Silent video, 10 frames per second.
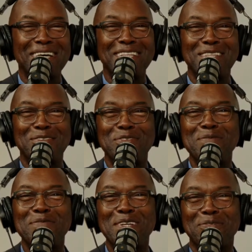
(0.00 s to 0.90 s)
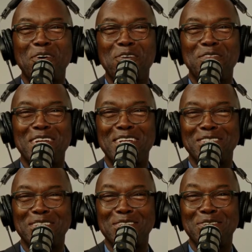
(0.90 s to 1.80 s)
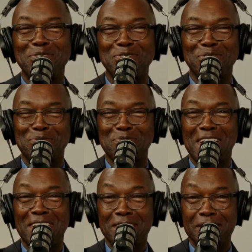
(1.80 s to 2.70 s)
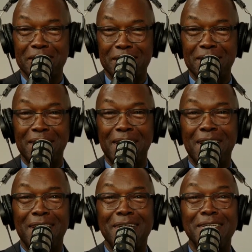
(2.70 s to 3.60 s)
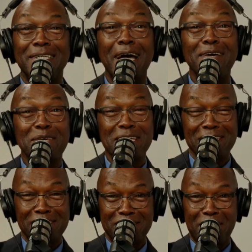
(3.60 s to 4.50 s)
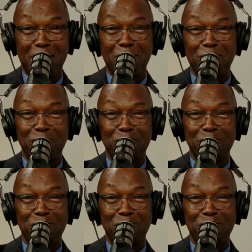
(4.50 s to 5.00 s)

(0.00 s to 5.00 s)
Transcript: the three best formulas to use to manage diabetes now